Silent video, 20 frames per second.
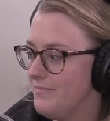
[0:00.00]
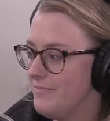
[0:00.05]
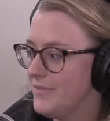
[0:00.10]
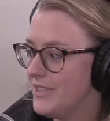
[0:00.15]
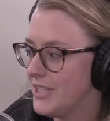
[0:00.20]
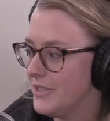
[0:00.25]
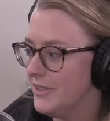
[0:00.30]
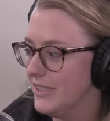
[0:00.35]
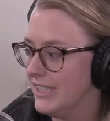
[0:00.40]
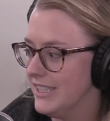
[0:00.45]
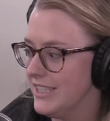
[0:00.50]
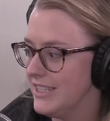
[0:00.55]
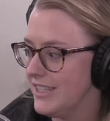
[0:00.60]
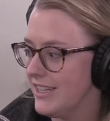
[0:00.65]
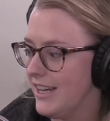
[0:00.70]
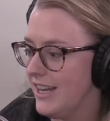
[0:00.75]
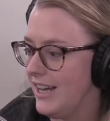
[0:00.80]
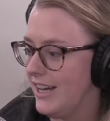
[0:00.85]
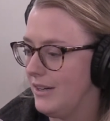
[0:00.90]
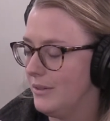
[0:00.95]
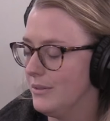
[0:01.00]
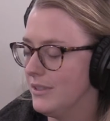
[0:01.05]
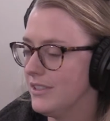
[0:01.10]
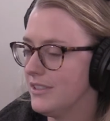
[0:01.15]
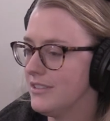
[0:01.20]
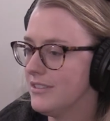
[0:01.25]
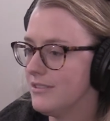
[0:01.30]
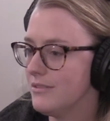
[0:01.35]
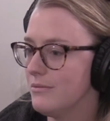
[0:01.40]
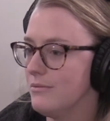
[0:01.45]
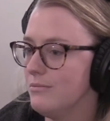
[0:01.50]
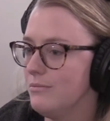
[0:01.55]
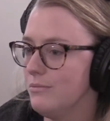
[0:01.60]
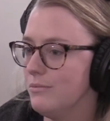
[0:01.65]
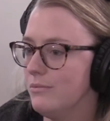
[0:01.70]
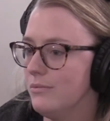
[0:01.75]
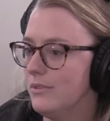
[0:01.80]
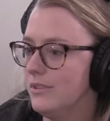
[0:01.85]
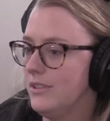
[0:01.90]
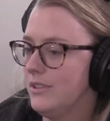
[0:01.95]
So at least the hours
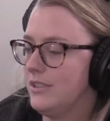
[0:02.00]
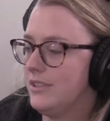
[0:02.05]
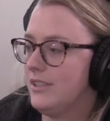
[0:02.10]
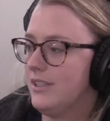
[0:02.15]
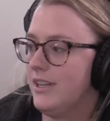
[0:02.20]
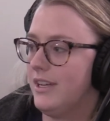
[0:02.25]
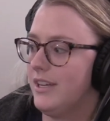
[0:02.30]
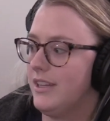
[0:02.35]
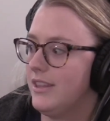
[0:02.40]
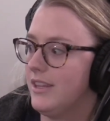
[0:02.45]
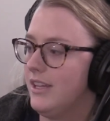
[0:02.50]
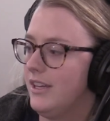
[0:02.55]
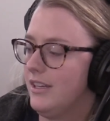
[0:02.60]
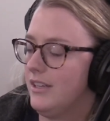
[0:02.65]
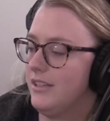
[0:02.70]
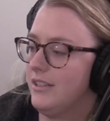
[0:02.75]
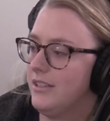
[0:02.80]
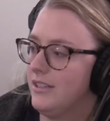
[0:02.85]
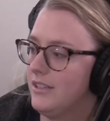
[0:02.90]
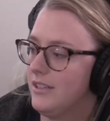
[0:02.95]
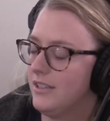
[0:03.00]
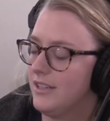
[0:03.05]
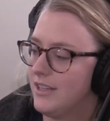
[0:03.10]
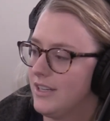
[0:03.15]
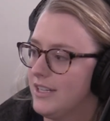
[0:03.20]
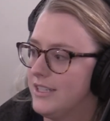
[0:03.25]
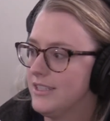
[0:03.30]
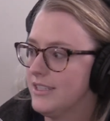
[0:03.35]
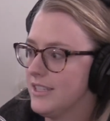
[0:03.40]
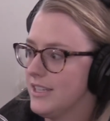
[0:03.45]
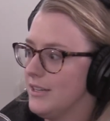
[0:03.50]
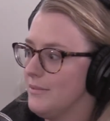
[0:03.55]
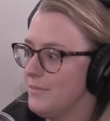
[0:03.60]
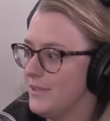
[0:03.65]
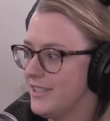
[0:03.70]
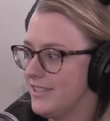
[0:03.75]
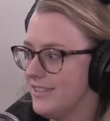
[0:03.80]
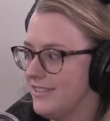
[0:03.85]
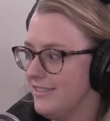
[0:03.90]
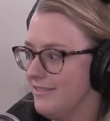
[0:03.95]
worked. I had that
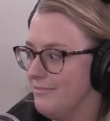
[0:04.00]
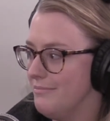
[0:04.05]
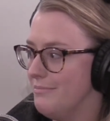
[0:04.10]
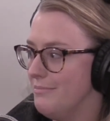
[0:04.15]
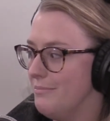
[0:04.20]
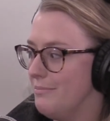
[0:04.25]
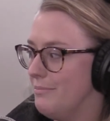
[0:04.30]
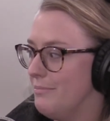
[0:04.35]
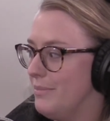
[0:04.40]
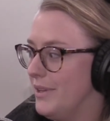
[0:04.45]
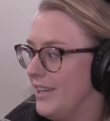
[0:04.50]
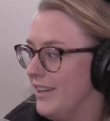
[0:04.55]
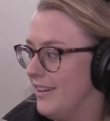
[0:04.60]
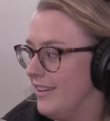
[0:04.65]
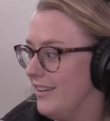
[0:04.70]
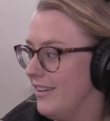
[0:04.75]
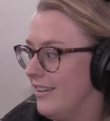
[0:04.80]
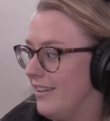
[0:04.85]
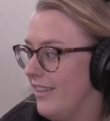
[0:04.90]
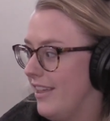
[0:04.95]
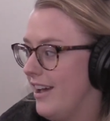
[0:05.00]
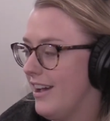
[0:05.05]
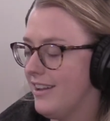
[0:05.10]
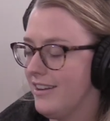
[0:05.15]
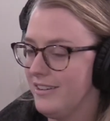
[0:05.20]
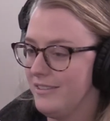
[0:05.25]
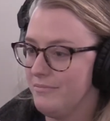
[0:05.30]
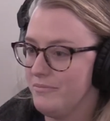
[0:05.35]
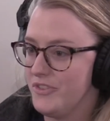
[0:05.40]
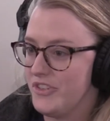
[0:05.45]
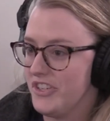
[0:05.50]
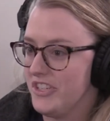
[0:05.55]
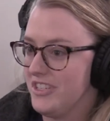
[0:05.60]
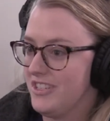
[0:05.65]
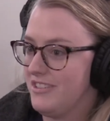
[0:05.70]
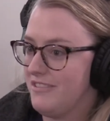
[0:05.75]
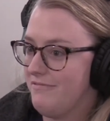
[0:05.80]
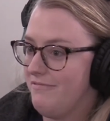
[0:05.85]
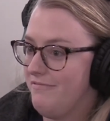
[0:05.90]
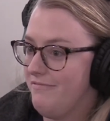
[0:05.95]
concept. Beyond that,
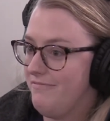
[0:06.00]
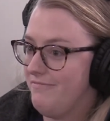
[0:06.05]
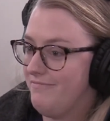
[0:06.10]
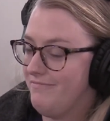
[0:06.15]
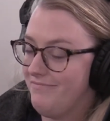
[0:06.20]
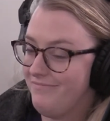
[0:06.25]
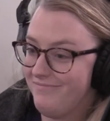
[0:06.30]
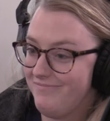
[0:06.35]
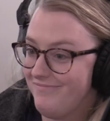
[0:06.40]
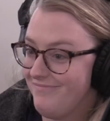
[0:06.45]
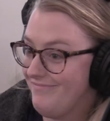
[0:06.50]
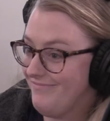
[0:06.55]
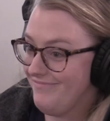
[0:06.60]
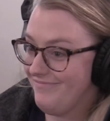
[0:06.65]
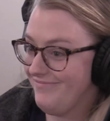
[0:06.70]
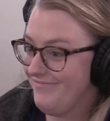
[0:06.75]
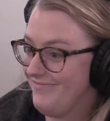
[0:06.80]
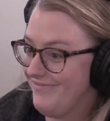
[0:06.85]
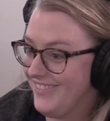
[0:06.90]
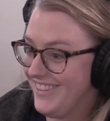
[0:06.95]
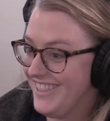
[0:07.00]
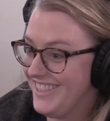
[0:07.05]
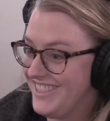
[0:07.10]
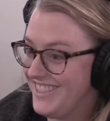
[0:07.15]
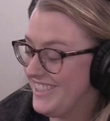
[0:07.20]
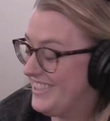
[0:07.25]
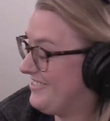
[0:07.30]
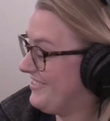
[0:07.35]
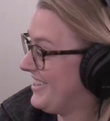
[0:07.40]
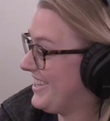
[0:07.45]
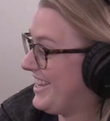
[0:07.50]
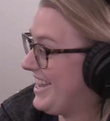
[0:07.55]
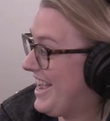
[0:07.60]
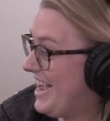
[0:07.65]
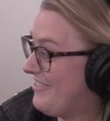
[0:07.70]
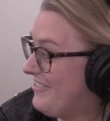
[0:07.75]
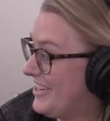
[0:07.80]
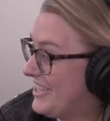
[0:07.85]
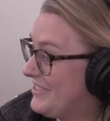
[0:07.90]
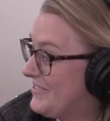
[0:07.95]
just didn't really
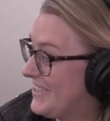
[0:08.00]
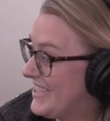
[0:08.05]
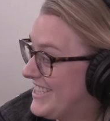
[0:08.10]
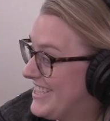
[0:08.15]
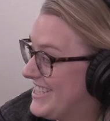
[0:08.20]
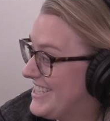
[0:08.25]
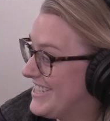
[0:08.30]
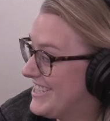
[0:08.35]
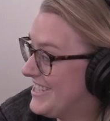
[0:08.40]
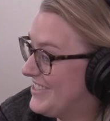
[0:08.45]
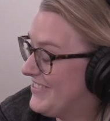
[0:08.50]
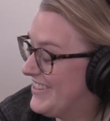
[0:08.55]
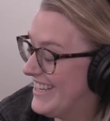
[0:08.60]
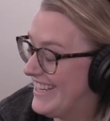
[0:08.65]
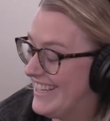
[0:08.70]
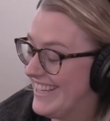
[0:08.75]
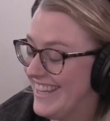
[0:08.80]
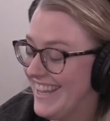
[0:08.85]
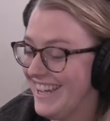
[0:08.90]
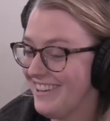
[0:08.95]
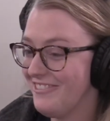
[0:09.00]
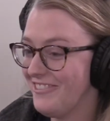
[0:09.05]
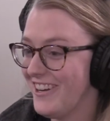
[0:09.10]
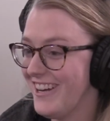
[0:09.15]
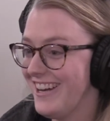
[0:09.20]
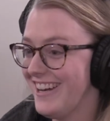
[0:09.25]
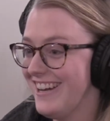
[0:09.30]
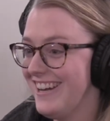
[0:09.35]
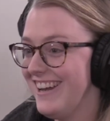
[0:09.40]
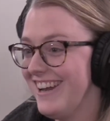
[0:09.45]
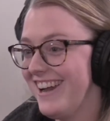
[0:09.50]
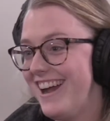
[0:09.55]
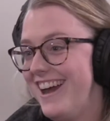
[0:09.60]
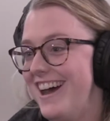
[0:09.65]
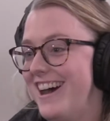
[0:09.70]
have expectations beyond that far.